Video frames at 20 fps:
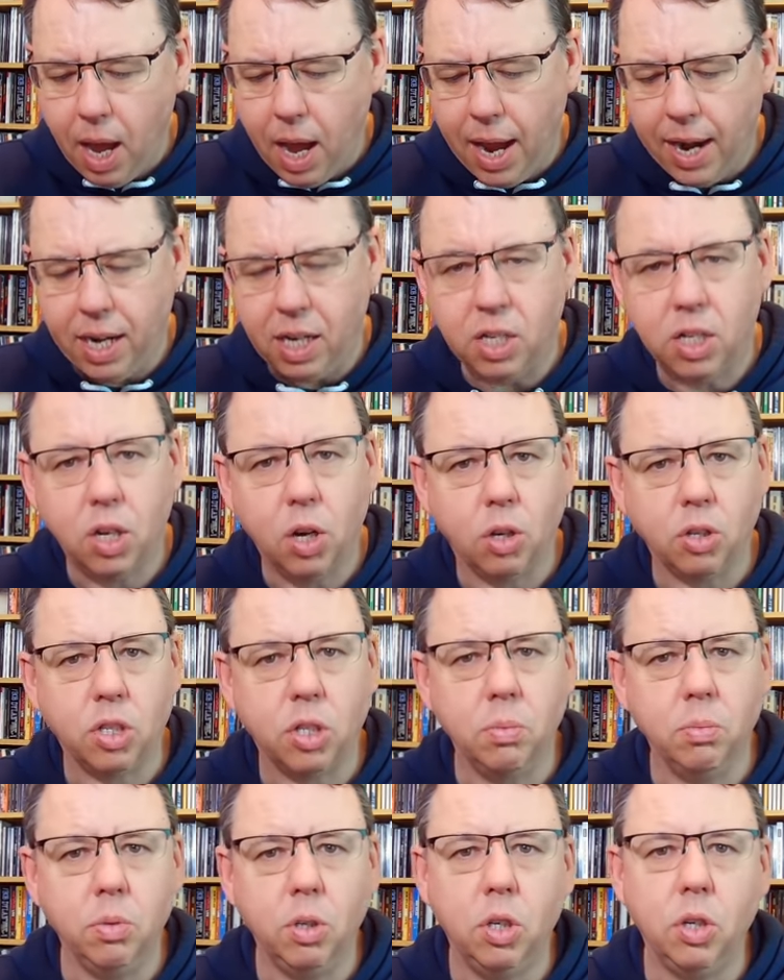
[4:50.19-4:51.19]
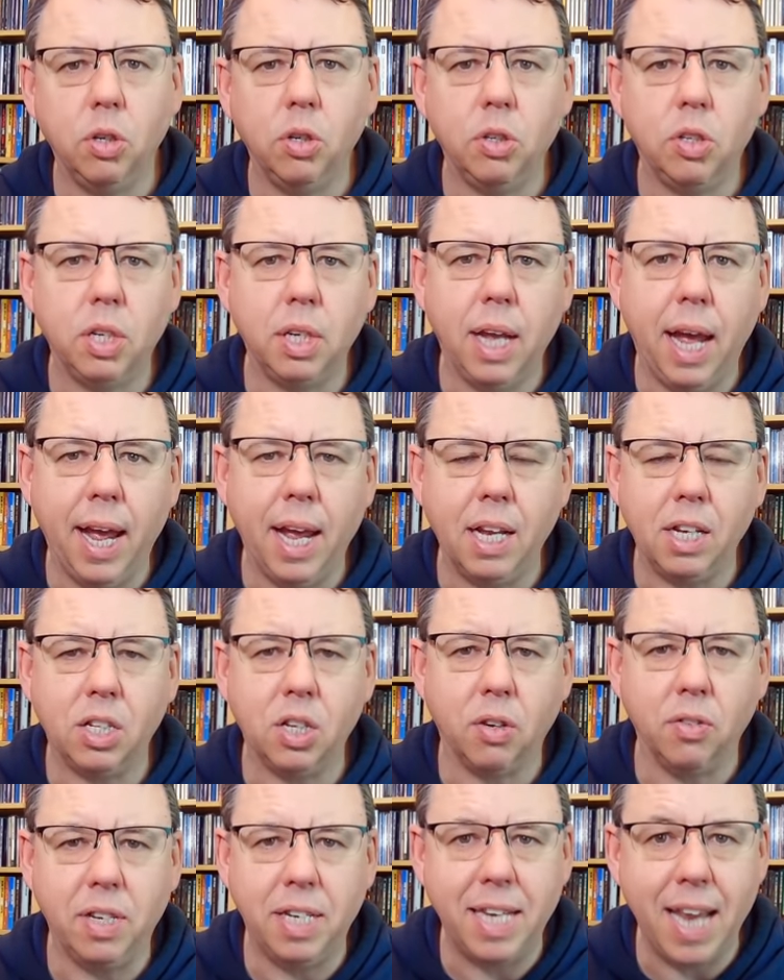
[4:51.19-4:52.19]
And it's got some good
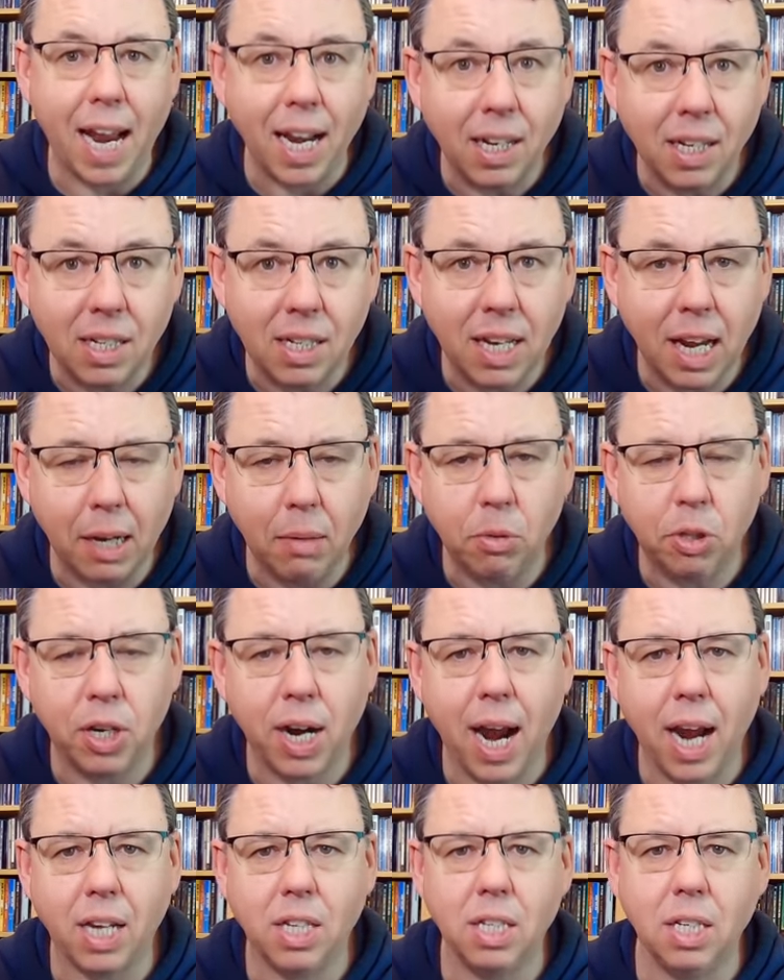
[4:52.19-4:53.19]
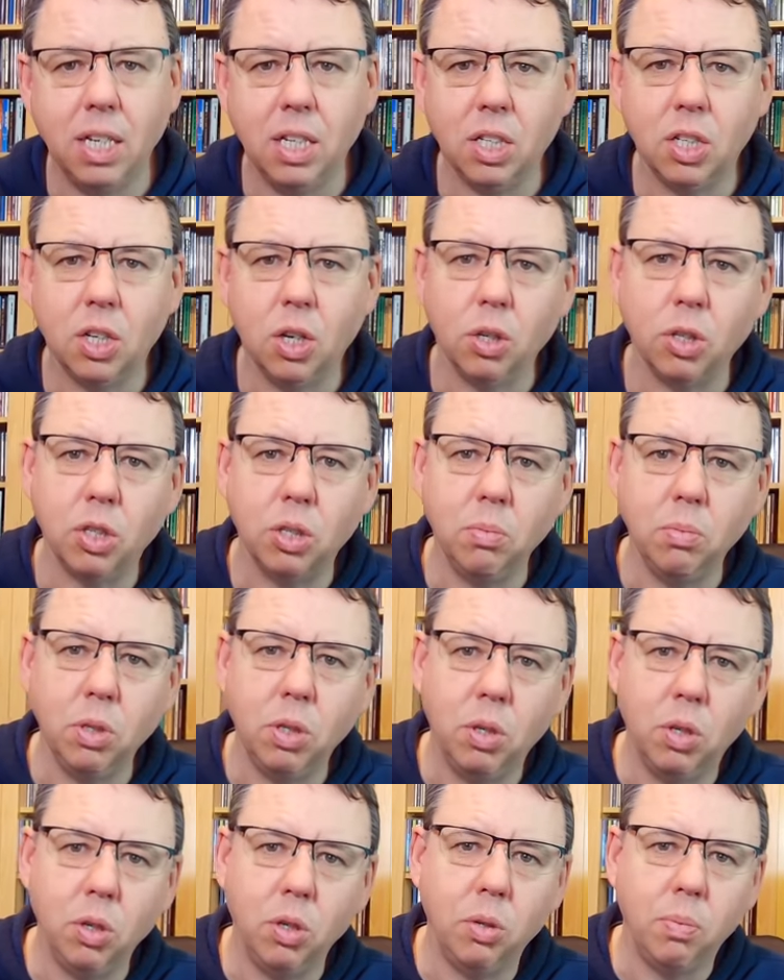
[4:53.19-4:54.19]
sort of dance-type tracks, and it's got some
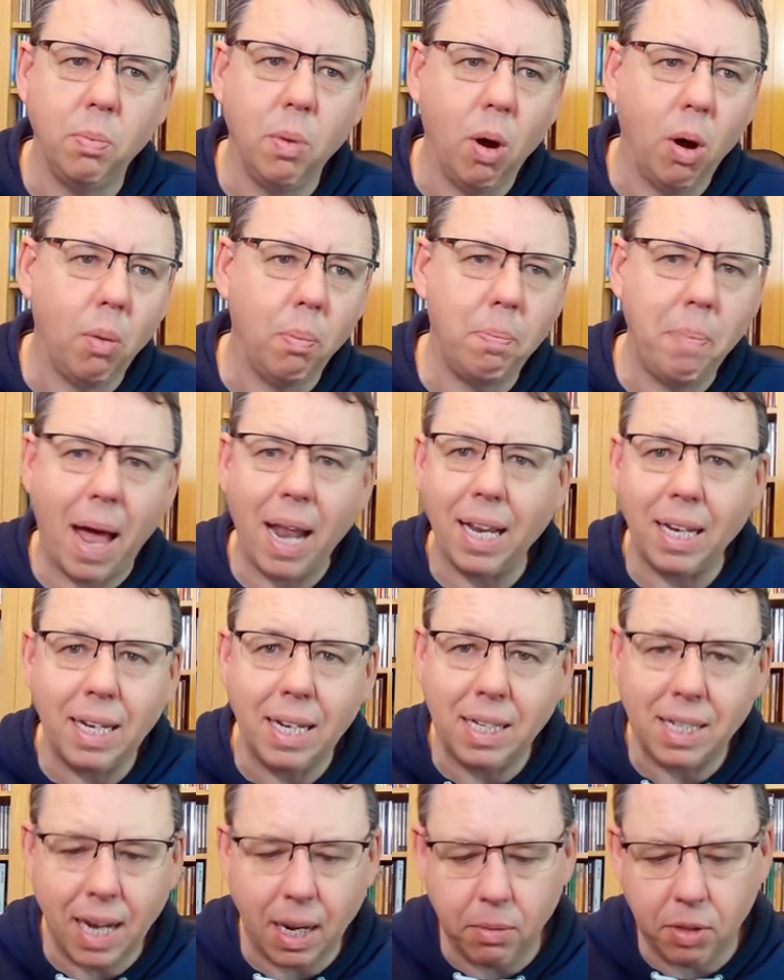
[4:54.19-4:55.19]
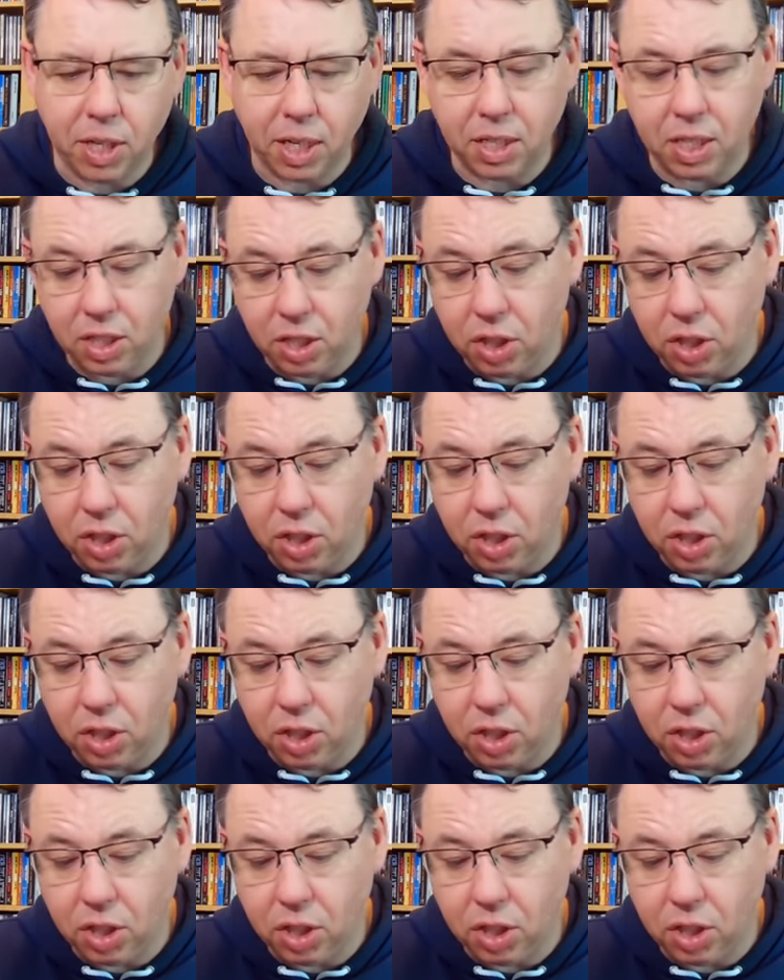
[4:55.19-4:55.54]
good, more ballady-type tracks.